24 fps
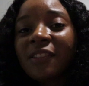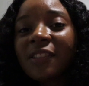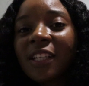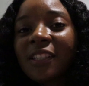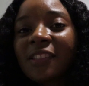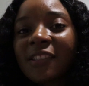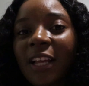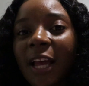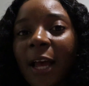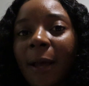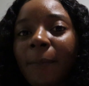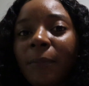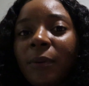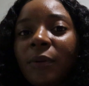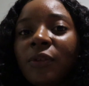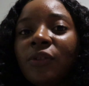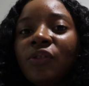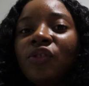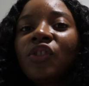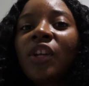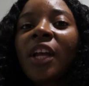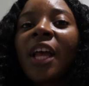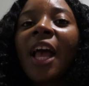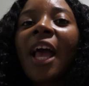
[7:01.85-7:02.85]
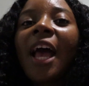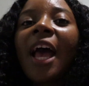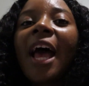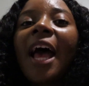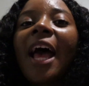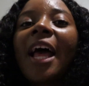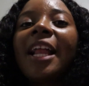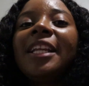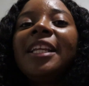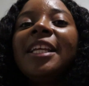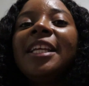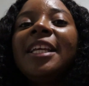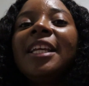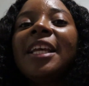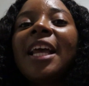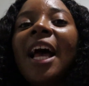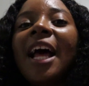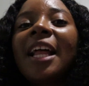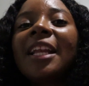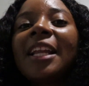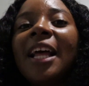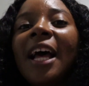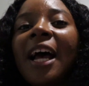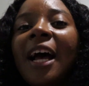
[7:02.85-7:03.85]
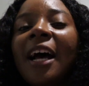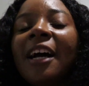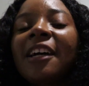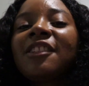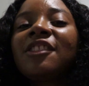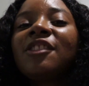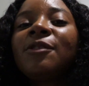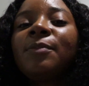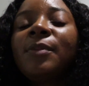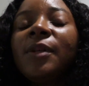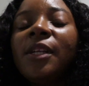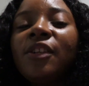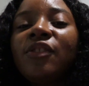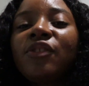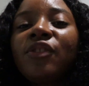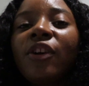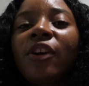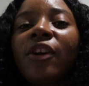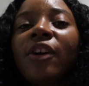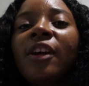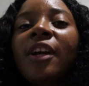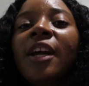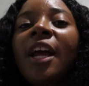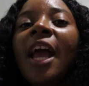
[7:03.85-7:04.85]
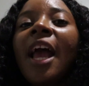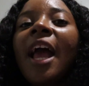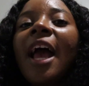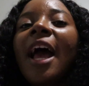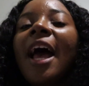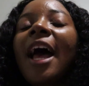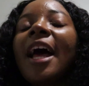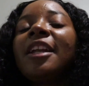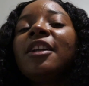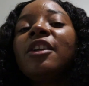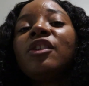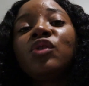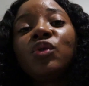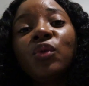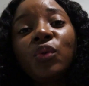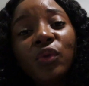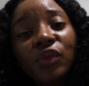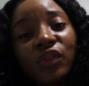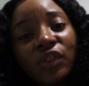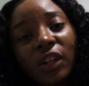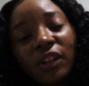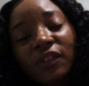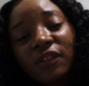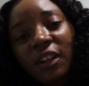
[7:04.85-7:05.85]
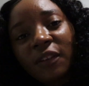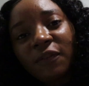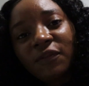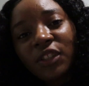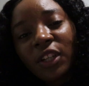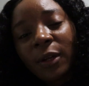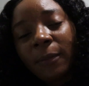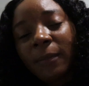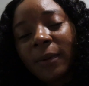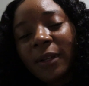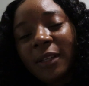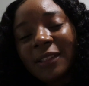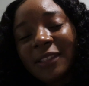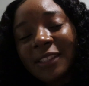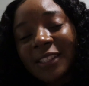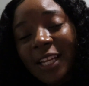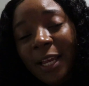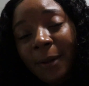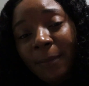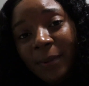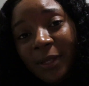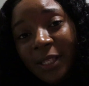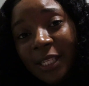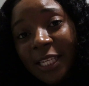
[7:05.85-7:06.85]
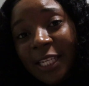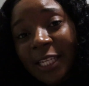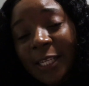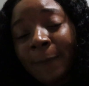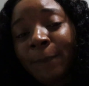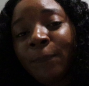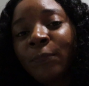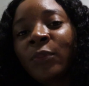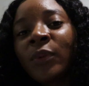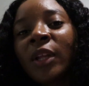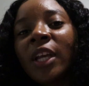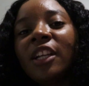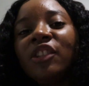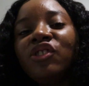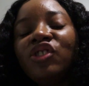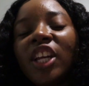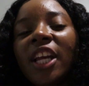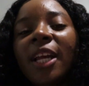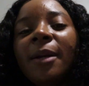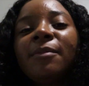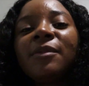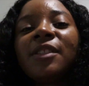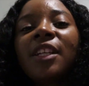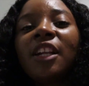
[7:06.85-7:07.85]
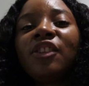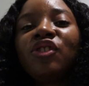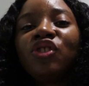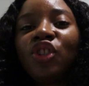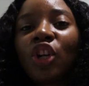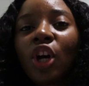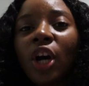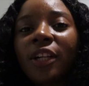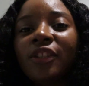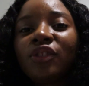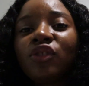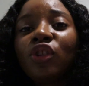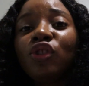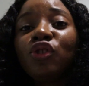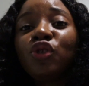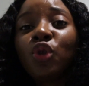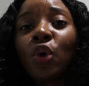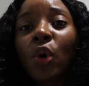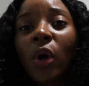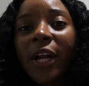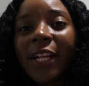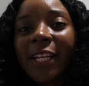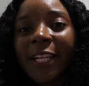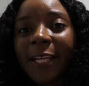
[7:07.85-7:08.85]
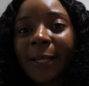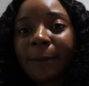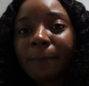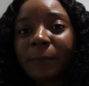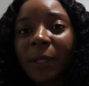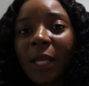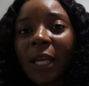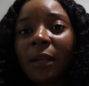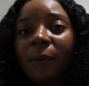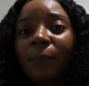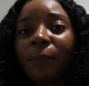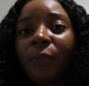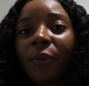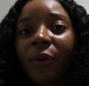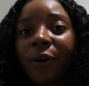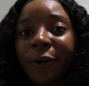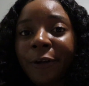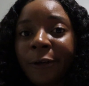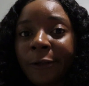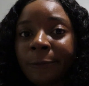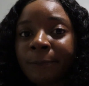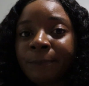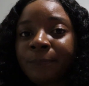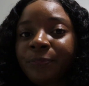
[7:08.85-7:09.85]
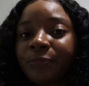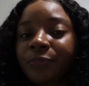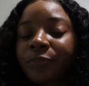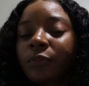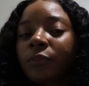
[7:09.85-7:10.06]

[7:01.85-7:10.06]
his disciples, and he had asked Peter and the two sons of Zebedee, James and John, to join him in prayer.